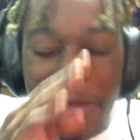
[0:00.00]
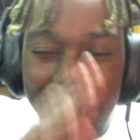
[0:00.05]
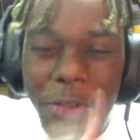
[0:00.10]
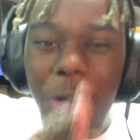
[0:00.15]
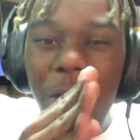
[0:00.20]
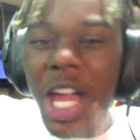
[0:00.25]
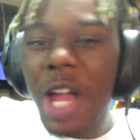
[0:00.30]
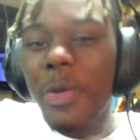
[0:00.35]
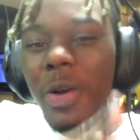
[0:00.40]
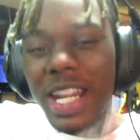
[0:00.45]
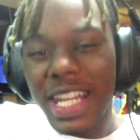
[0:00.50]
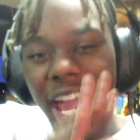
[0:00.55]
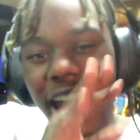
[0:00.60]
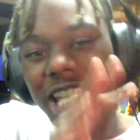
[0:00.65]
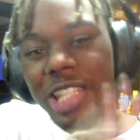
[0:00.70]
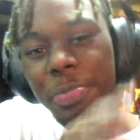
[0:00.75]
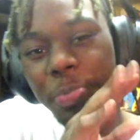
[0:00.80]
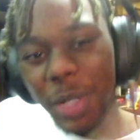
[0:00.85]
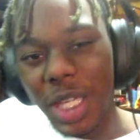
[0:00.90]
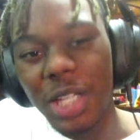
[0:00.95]
you hear a nice
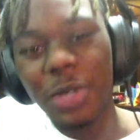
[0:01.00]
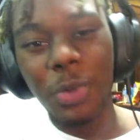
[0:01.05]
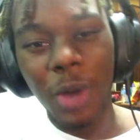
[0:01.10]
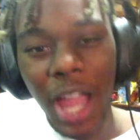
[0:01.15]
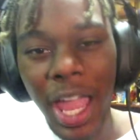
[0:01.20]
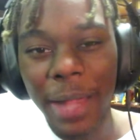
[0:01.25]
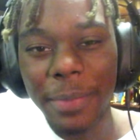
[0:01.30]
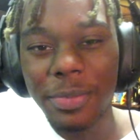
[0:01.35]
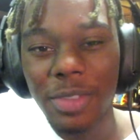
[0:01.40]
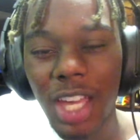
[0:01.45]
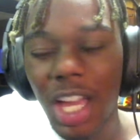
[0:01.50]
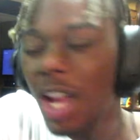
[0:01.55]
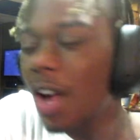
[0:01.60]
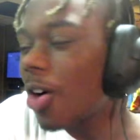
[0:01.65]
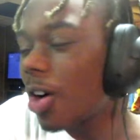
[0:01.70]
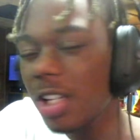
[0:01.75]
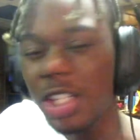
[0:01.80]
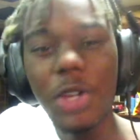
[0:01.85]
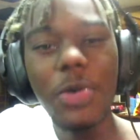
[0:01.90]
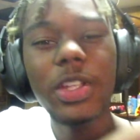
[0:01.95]
beat, right, or
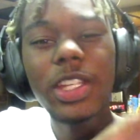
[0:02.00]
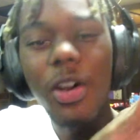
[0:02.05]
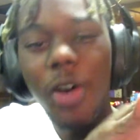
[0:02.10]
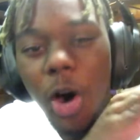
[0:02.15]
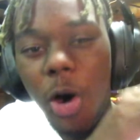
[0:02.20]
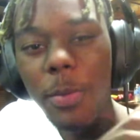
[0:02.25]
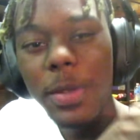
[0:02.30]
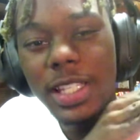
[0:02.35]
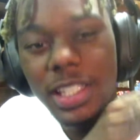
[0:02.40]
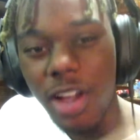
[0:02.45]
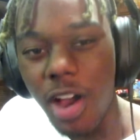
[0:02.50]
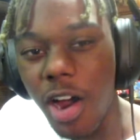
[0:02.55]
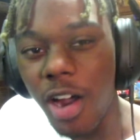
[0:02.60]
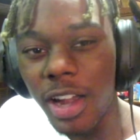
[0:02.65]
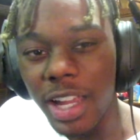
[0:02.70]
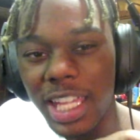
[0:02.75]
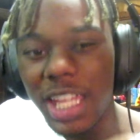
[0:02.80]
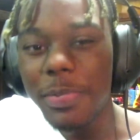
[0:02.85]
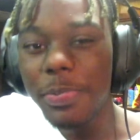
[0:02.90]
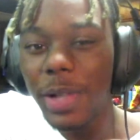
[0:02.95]
you in your homie's car and
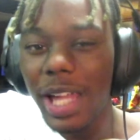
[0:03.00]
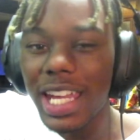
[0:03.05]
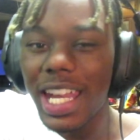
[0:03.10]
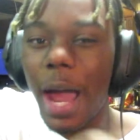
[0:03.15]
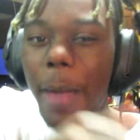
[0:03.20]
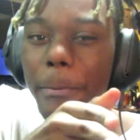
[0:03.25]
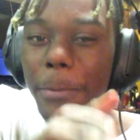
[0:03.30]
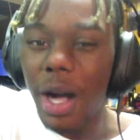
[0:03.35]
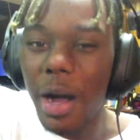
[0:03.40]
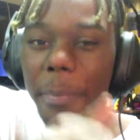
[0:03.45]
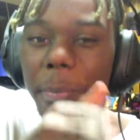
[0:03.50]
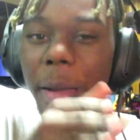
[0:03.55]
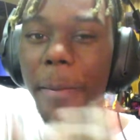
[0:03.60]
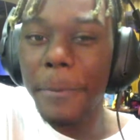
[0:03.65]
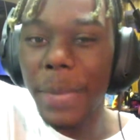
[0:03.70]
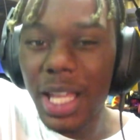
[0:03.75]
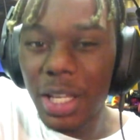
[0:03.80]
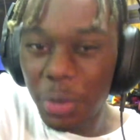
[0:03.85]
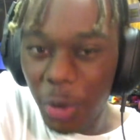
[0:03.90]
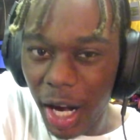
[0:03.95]
he play that bump and
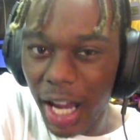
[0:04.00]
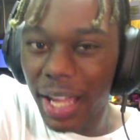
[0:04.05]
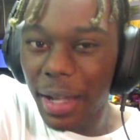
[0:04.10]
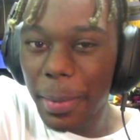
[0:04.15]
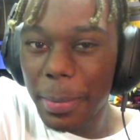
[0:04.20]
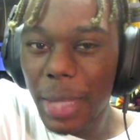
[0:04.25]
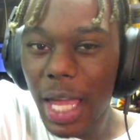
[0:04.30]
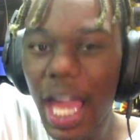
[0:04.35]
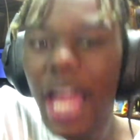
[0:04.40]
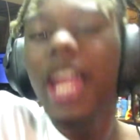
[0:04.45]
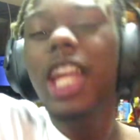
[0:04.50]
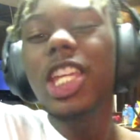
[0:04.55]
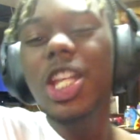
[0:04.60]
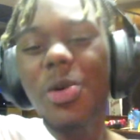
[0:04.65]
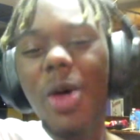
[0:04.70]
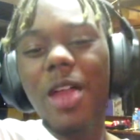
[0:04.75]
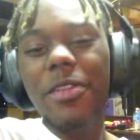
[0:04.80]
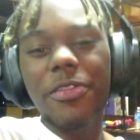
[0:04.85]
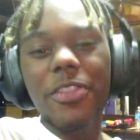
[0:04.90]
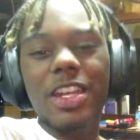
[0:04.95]
beat, right, you
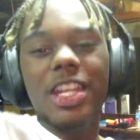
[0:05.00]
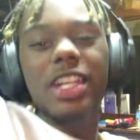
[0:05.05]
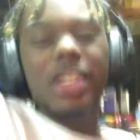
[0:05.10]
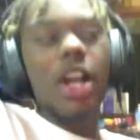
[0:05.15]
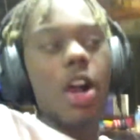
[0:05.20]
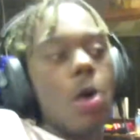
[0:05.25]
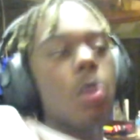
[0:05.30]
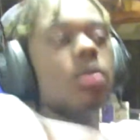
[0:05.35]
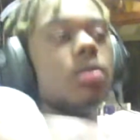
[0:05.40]
ain't finna go.